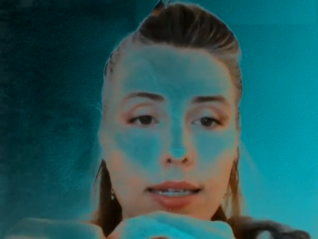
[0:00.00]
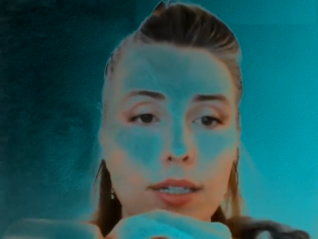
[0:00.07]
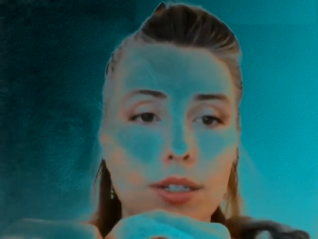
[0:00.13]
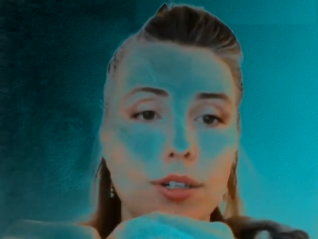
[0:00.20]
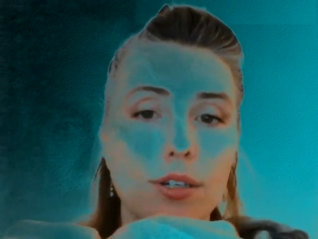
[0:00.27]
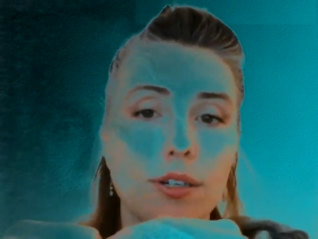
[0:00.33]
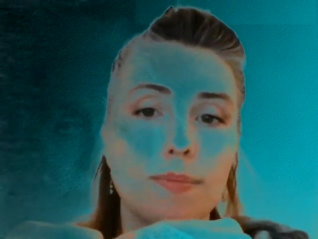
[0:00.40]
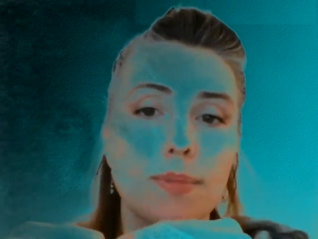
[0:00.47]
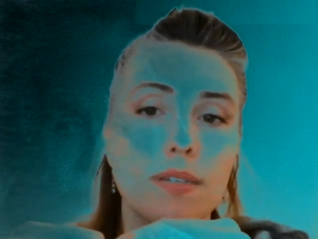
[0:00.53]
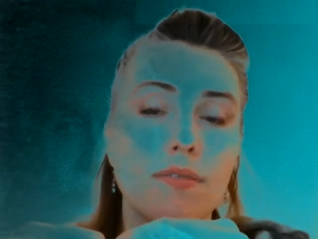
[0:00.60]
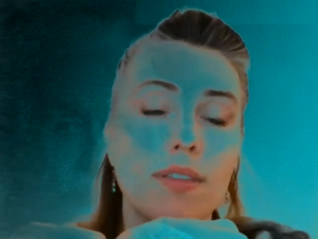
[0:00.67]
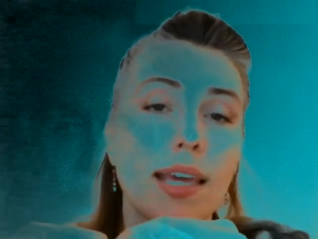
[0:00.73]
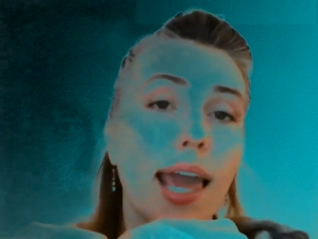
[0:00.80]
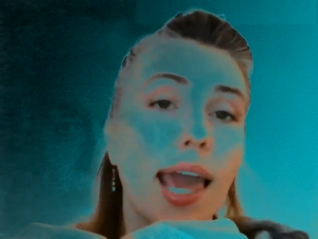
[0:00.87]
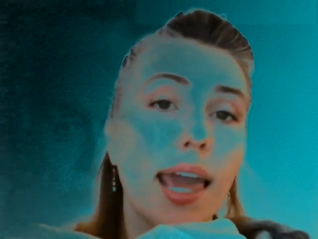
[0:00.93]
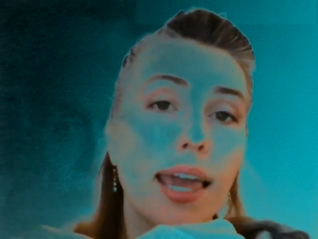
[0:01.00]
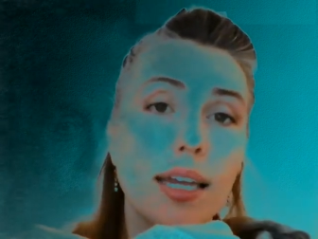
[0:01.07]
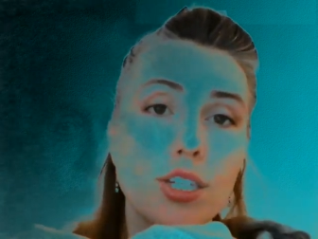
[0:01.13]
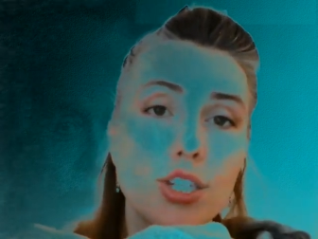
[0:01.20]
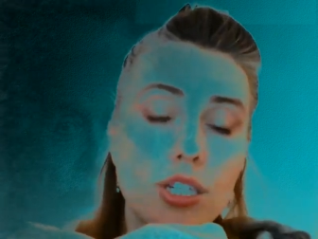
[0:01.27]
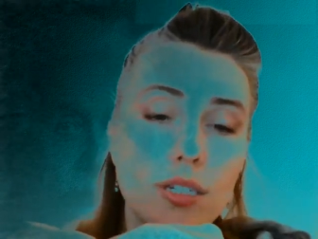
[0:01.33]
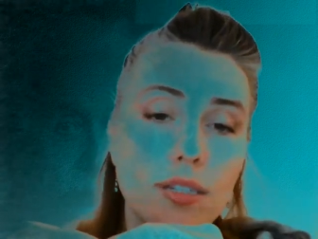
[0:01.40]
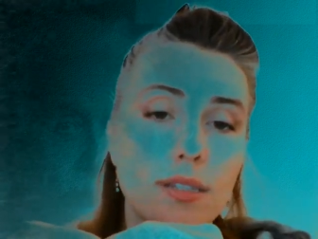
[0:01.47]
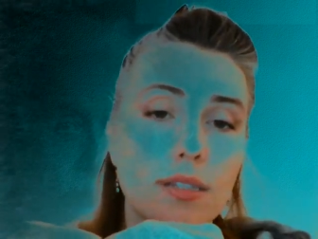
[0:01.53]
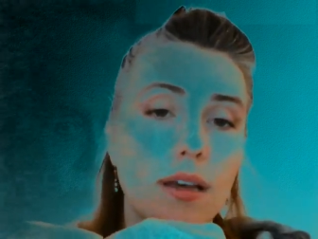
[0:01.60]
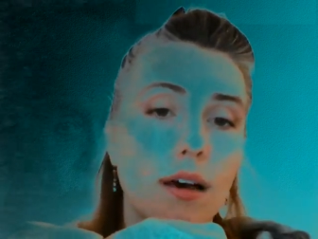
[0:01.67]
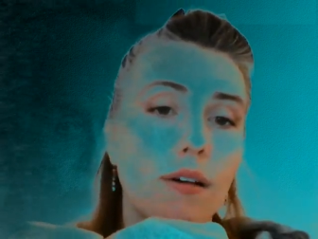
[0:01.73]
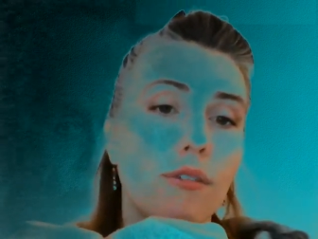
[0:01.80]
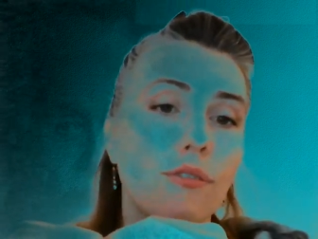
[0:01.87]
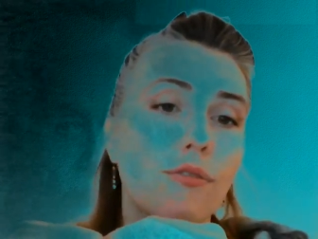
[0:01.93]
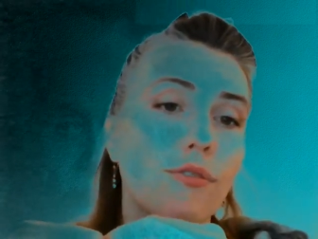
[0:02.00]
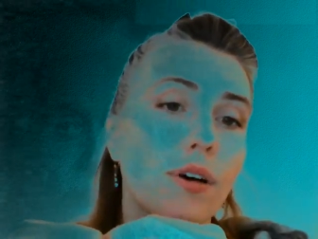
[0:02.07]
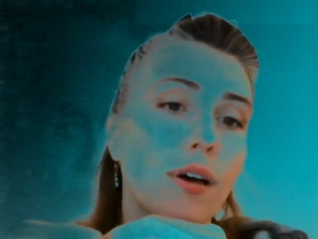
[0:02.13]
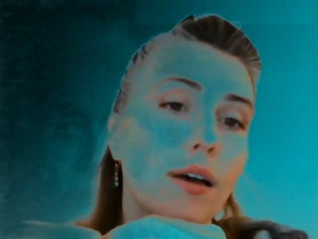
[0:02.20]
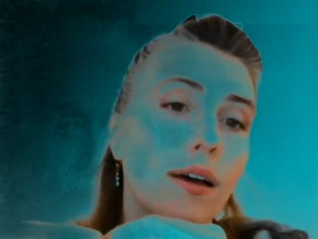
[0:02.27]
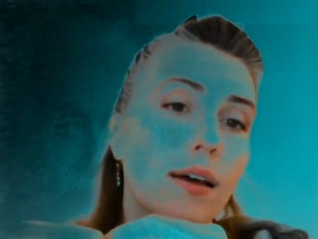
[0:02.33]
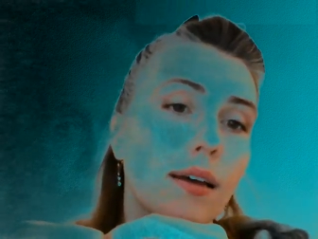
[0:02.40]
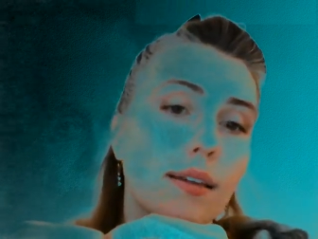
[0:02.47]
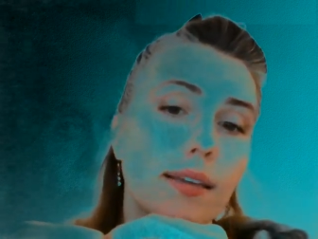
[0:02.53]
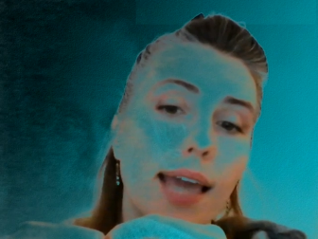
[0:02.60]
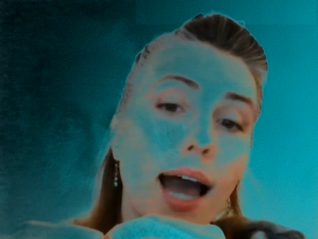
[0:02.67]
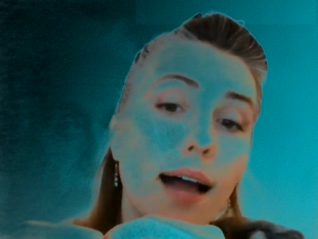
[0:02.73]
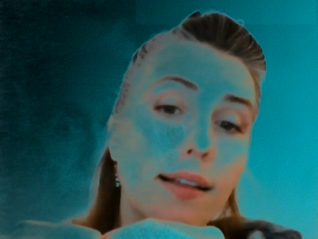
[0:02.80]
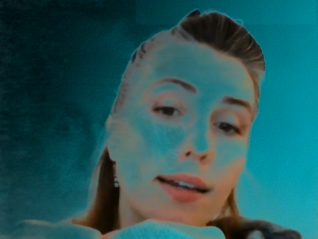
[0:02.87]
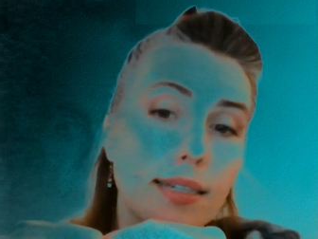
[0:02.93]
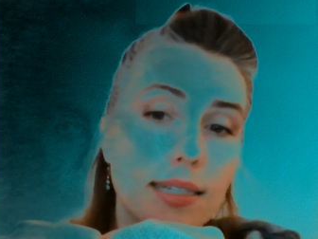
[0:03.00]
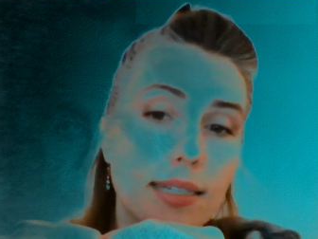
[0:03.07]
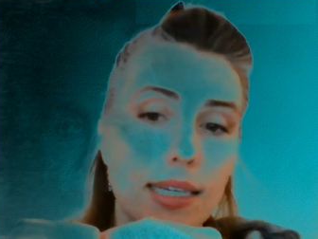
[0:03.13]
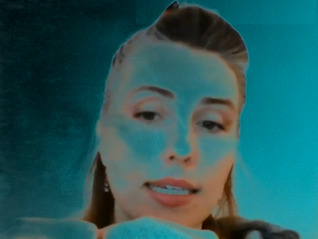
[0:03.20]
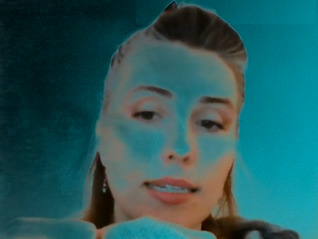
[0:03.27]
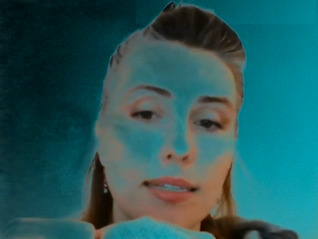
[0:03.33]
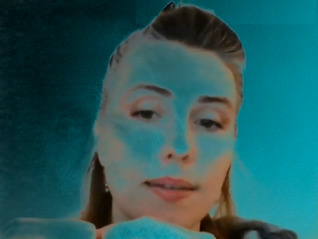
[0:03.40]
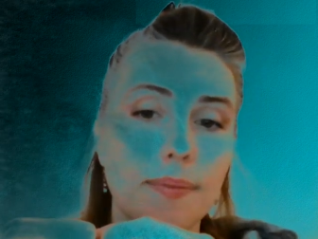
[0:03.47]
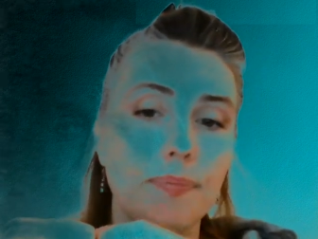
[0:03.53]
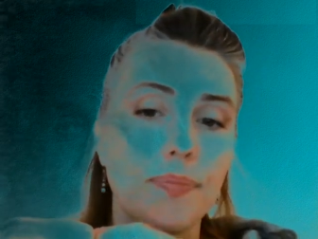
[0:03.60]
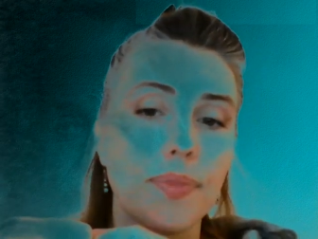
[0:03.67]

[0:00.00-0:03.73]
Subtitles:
in terms of the ages of galaxies,